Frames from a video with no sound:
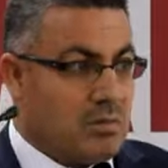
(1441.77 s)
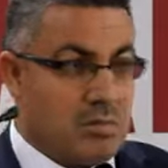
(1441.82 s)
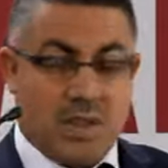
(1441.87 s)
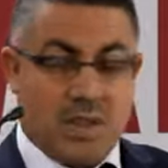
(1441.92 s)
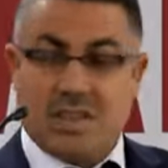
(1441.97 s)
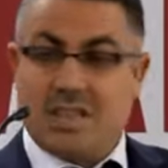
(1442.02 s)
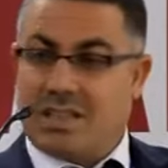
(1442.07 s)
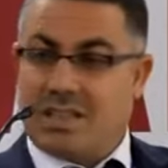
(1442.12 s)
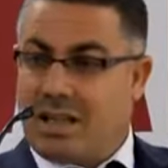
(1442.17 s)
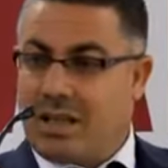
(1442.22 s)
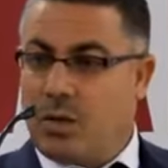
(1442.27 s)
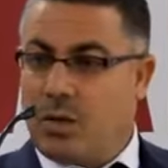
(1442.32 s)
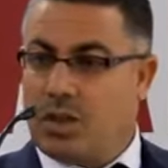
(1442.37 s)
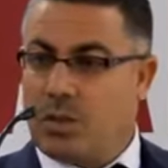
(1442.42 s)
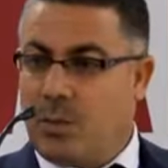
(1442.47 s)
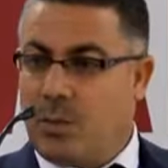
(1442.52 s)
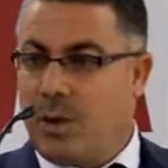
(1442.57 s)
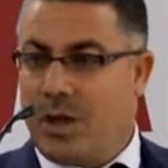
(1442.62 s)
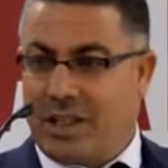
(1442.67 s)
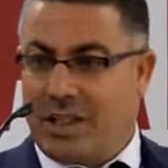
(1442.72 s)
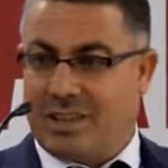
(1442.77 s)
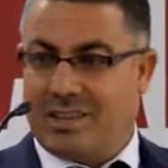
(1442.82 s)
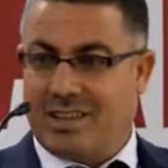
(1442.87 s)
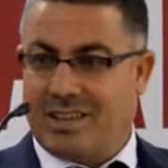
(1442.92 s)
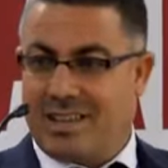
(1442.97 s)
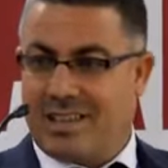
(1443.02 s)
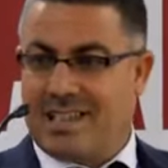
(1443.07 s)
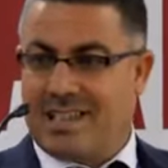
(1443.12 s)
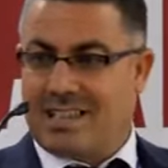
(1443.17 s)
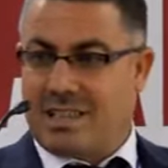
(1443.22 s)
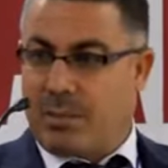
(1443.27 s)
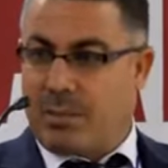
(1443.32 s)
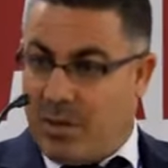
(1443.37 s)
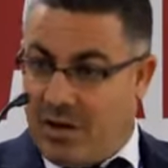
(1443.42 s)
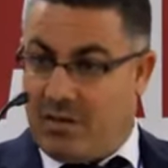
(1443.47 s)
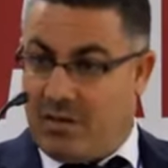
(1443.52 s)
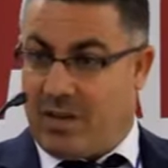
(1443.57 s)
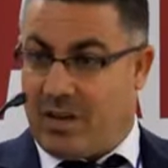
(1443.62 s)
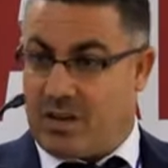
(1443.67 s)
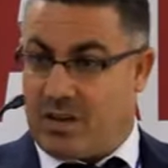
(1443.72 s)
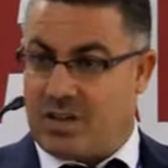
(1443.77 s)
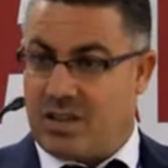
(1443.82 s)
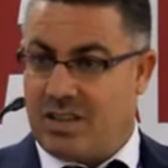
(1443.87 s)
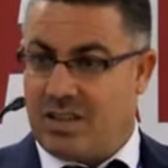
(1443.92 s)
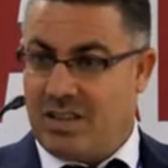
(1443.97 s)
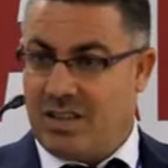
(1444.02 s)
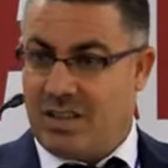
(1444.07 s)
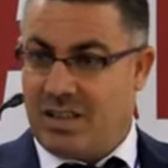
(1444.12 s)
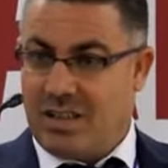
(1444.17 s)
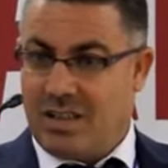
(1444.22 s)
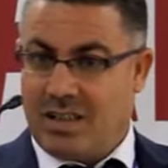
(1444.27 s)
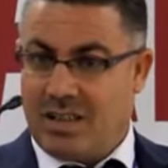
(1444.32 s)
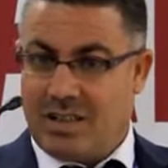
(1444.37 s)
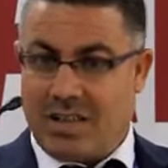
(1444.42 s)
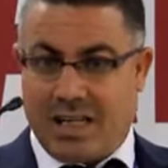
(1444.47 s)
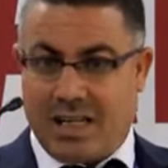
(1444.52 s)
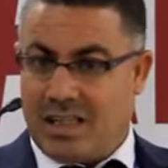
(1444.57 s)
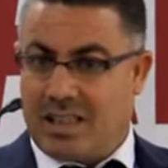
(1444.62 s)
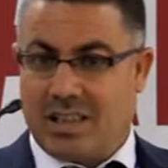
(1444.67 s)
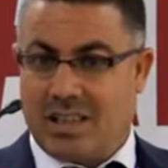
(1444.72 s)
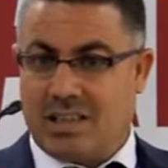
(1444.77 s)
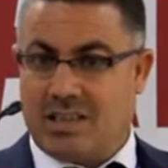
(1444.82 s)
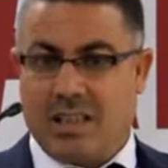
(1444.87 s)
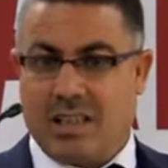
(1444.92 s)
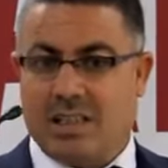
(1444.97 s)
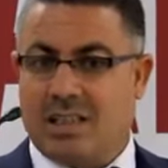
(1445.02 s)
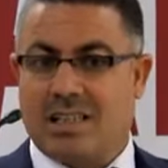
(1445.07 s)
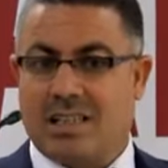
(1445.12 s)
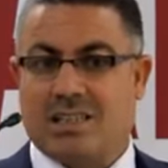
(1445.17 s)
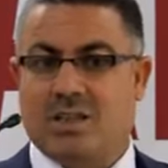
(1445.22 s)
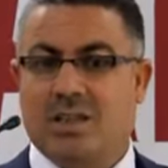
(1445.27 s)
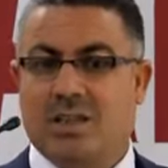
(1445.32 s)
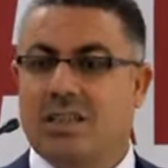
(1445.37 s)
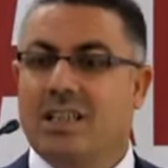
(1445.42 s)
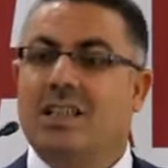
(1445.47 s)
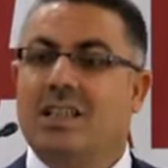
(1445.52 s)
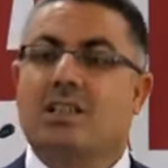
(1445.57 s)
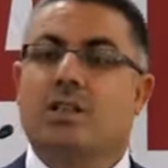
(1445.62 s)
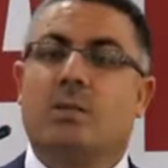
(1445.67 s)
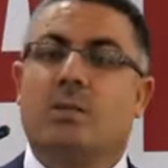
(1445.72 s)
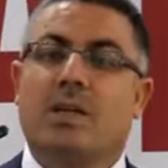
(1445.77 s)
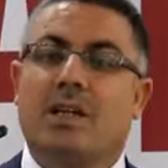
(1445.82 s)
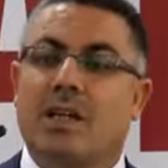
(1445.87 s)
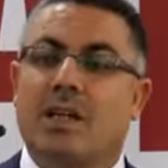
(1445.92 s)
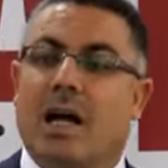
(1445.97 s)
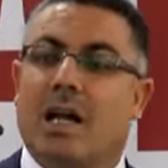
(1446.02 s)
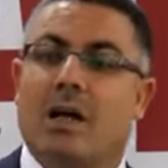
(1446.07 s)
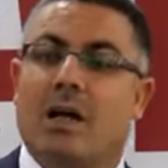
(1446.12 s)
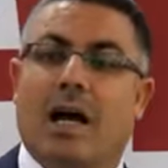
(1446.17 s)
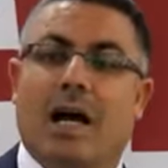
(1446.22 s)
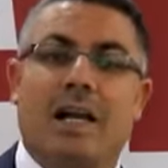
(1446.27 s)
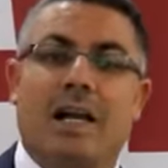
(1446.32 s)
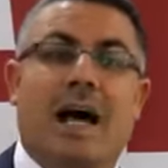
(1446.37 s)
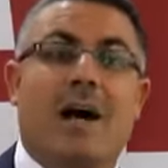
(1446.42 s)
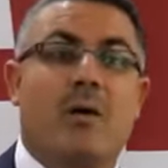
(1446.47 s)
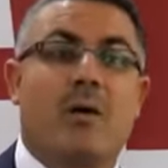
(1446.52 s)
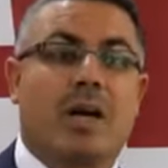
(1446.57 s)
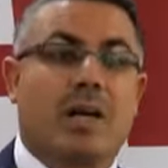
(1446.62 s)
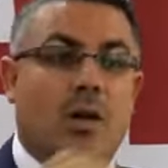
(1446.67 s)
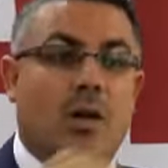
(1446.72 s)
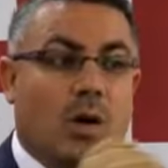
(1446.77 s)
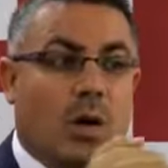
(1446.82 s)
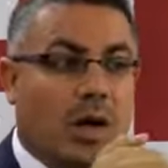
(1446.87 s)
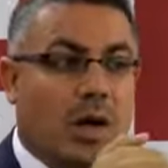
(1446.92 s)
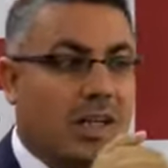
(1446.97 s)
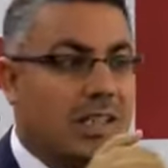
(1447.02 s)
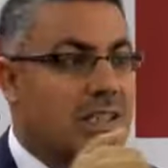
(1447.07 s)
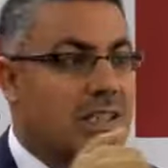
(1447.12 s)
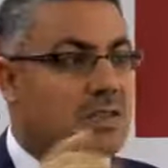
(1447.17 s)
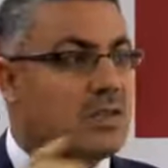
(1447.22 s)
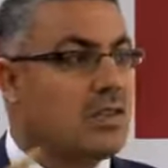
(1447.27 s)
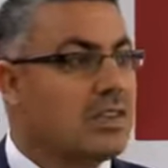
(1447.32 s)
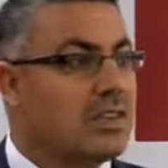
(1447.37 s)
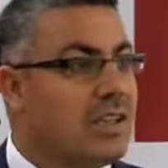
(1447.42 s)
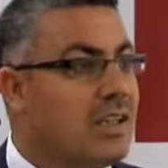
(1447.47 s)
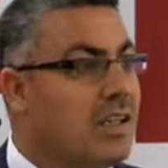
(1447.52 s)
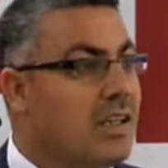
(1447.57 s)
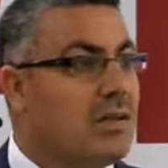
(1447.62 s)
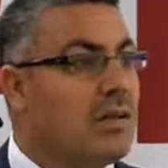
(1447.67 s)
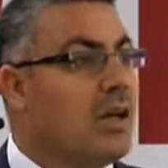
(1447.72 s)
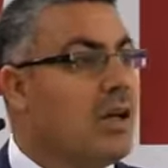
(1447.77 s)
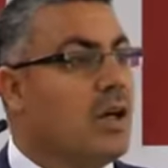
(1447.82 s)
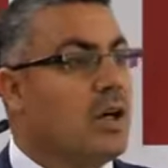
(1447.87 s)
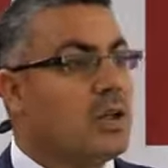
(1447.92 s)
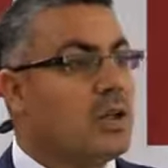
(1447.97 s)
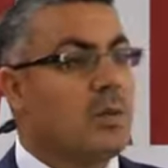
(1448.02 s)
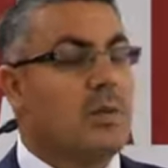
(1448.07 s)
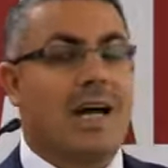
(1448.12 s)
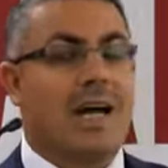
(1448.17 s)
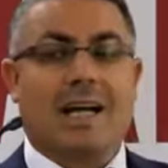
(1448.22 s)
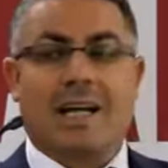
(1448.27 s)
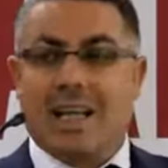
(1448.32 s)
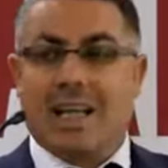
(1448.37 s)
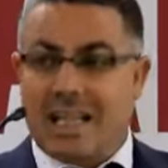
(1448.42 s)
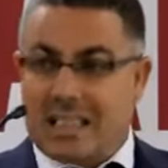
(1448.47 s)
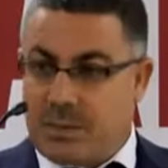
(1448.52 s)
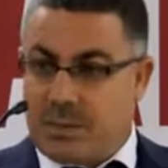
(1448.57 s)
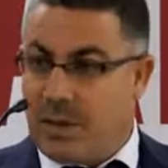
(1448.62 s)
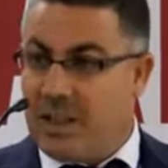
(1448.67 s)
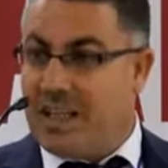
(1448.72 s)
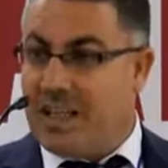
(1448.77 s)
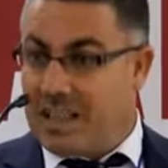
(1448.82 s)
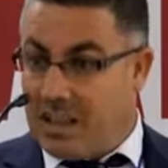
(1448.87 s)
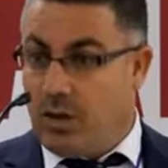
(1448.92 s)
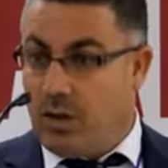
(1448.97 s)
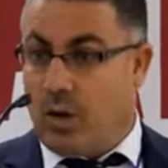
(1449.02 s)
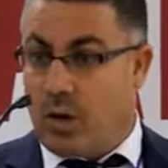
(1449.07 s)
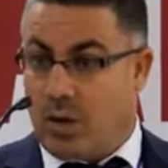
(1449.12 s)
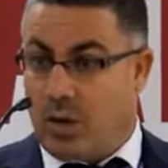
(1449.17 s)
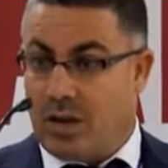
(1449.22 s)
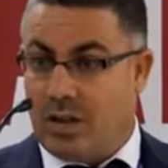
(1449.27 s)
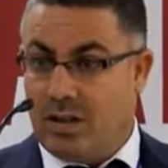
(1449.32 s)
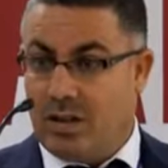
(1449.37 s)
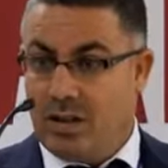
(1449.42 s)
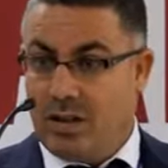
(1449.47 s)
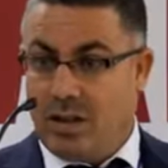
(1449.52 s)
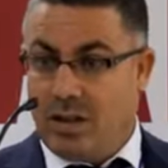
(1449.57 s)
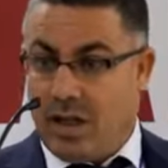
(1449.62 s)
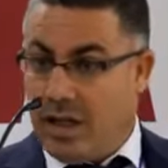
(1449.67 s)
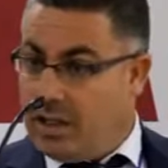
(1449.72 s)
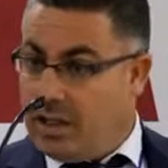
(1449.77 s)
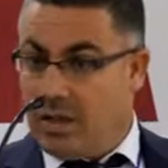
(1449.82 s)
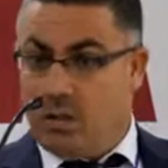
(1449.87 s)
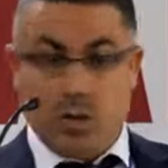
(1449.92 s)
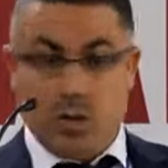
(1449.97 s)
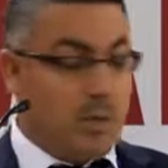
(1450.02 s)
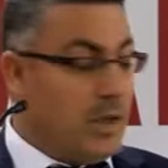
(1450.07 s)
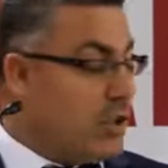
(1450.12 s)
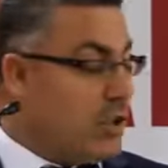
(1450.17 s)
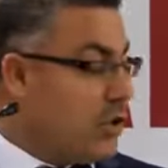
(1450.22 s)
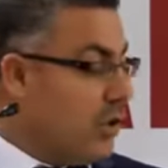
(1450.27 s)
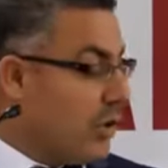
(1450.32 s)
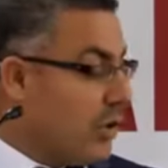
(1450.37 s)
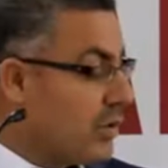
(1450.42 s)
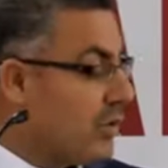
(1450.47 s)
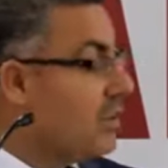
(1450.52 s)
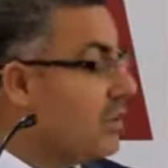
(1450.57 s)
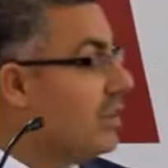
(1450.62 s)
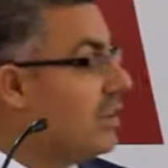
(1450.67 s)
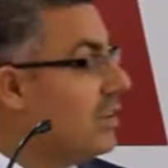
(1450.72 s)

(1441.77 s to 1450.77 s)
This is a good point. This is a privilege. That it does not need to be an hour long. It does not need to be a class period long. It could be short.